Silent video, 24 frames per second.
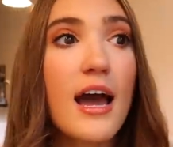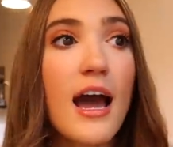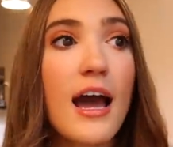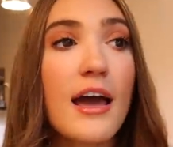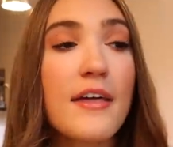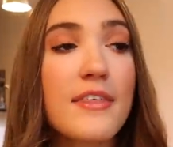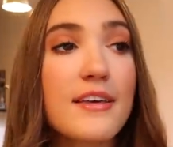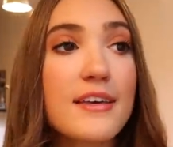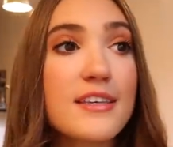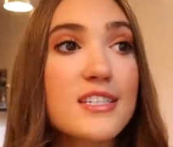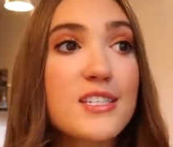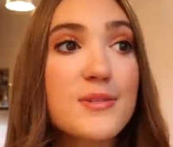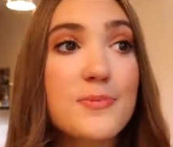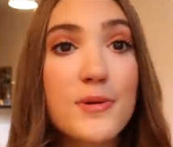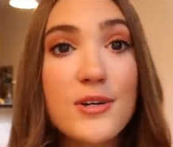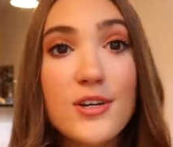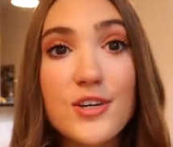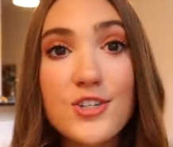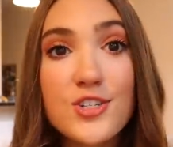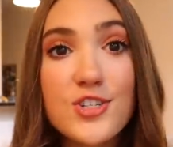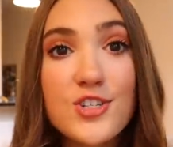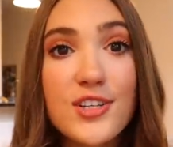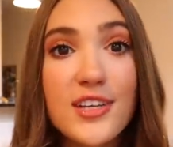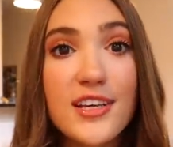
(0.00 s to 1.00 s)
I think
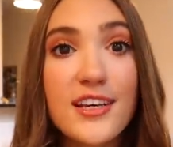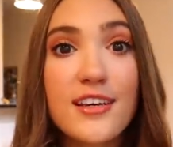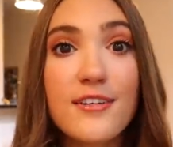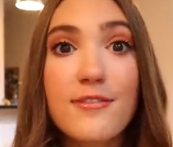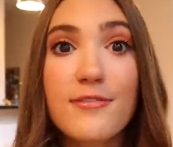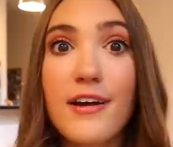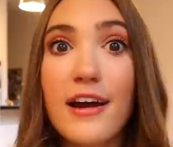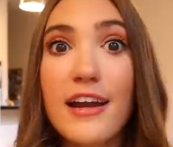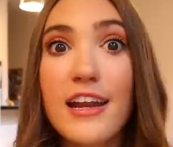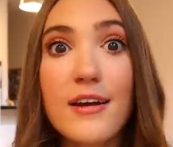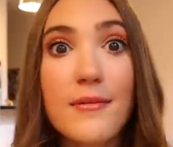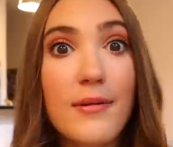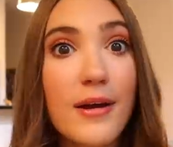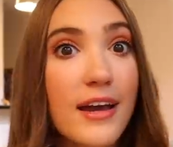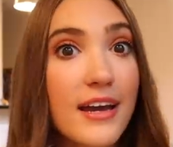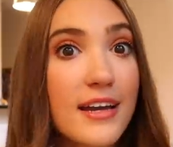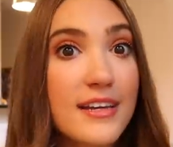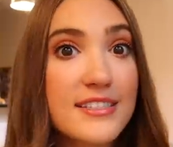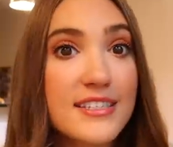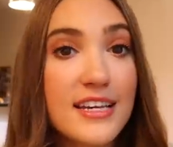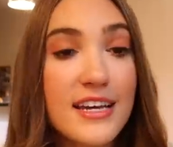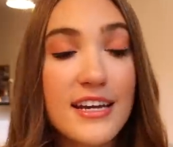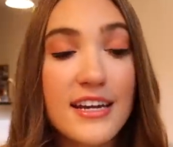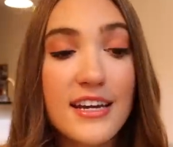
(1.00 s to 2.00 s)
spiritually finding my
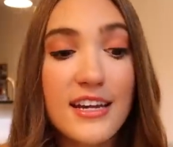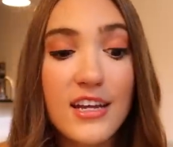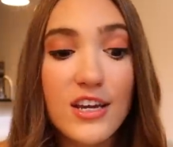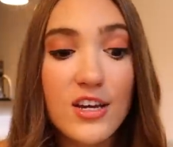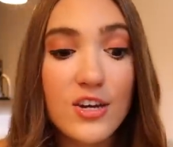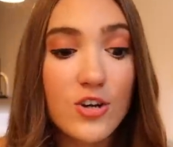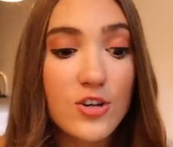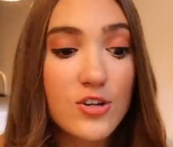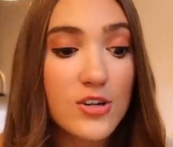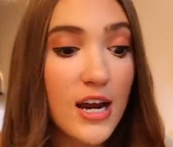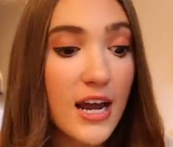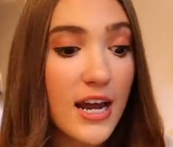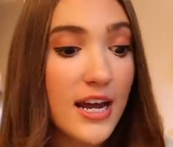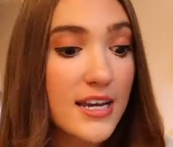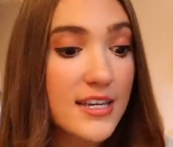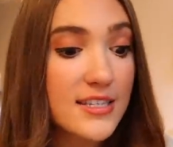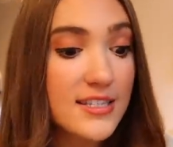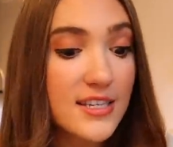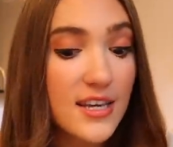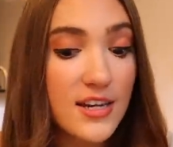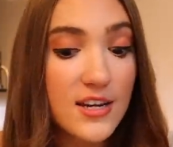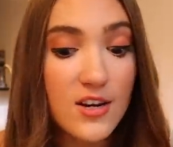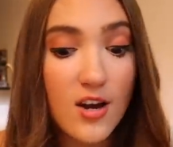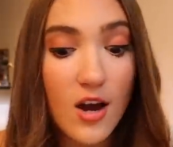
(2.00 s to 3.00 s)
identity in
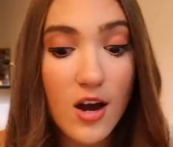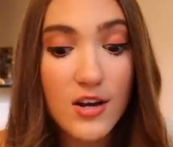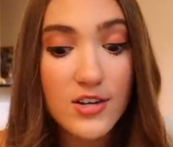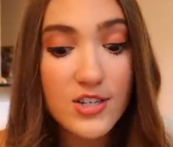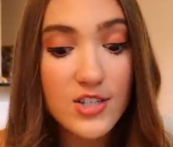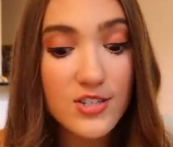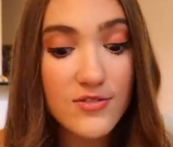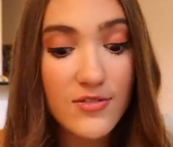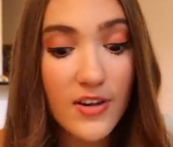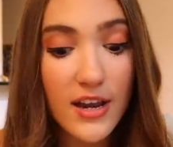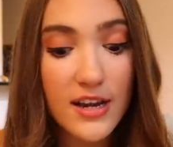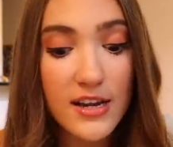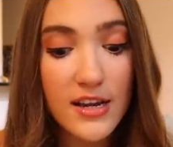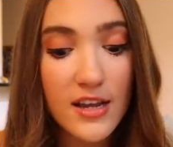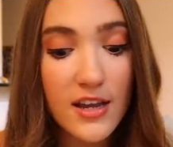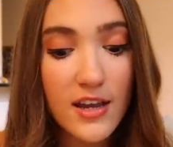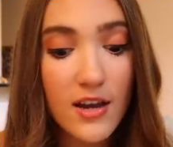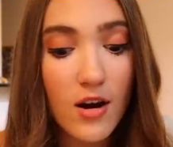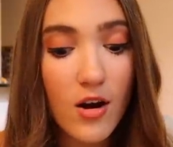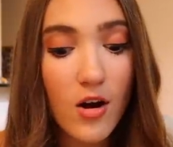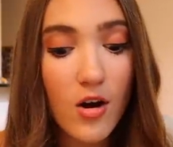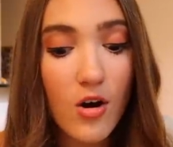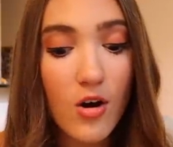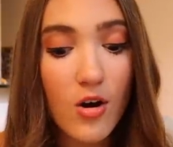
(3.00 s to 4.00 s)
Christ and not just finding
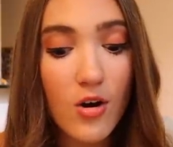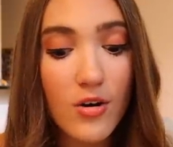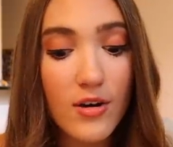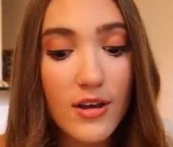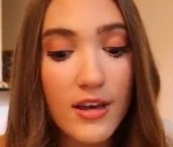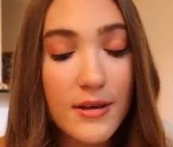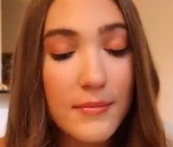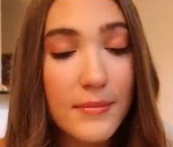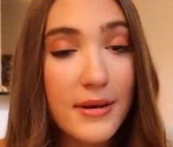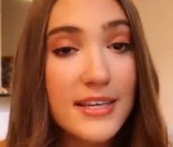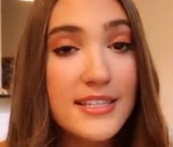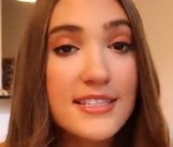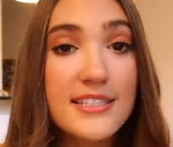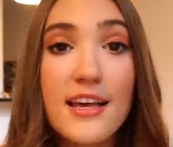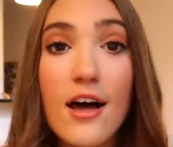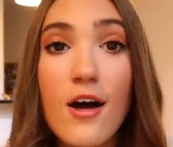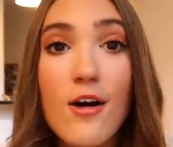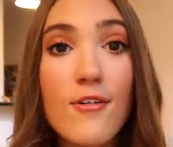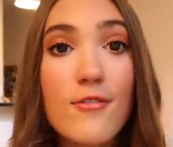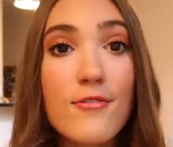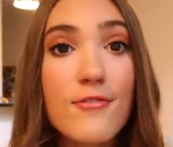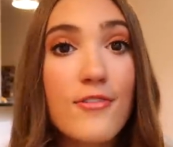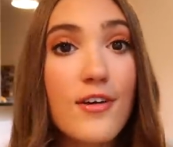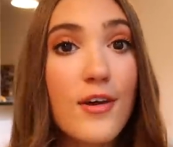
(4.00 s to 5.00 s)
it all in
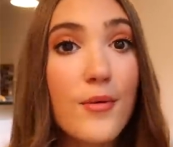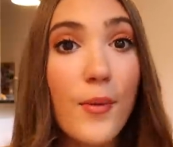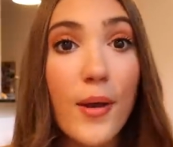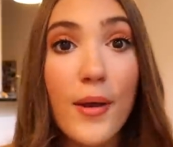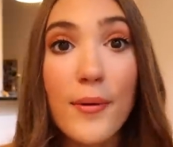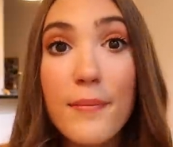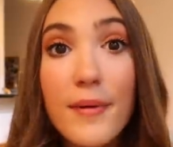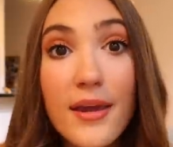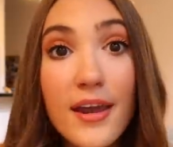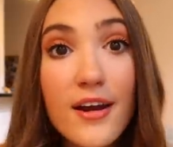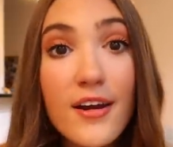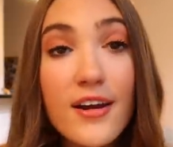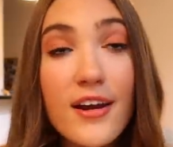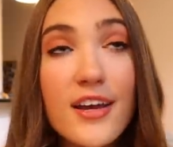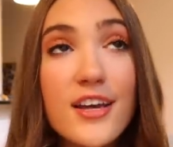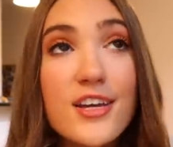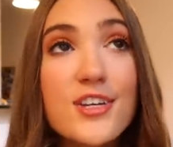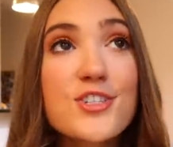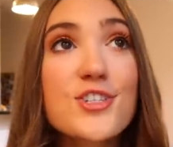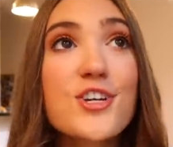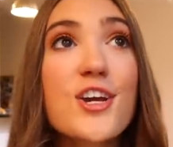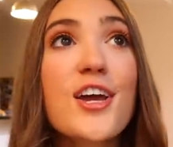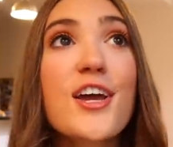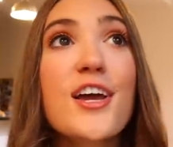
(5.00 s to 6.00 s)
myself and my
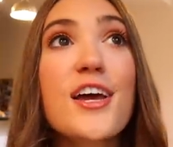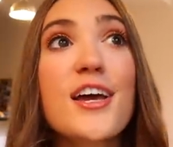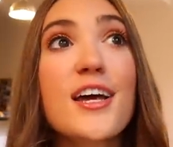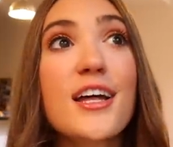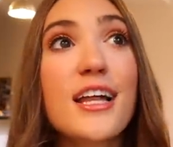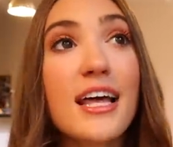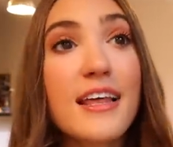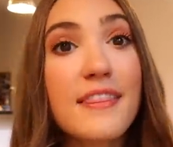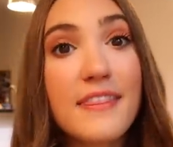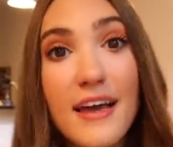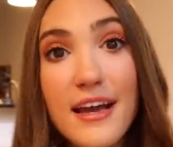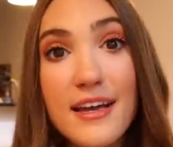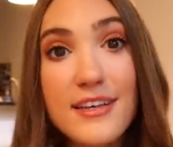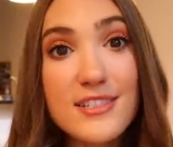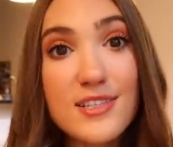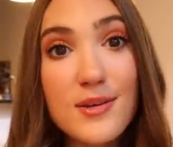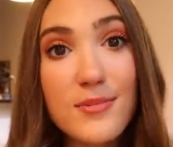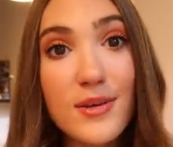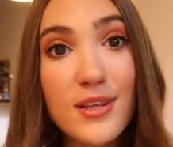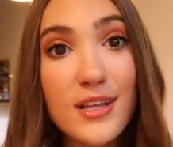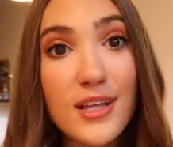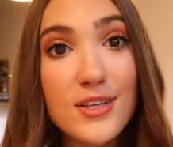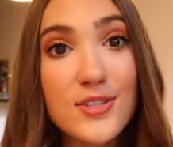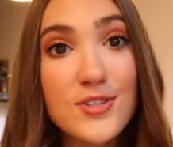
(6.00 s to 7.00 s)
marriage like that's
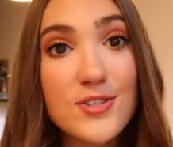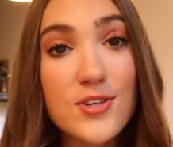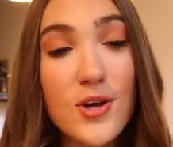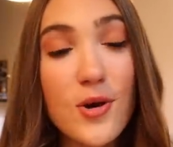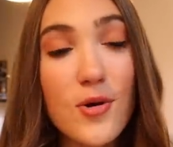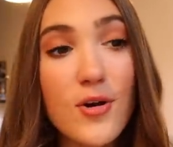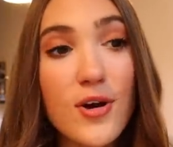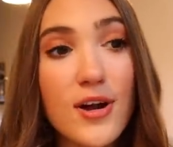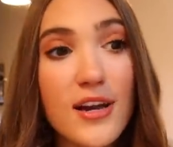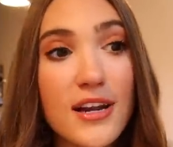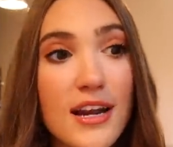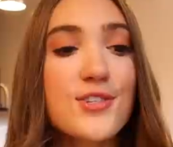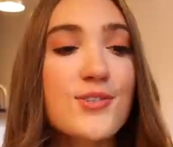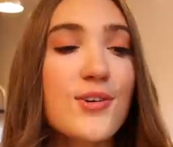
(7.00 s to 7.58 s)
something that's so good.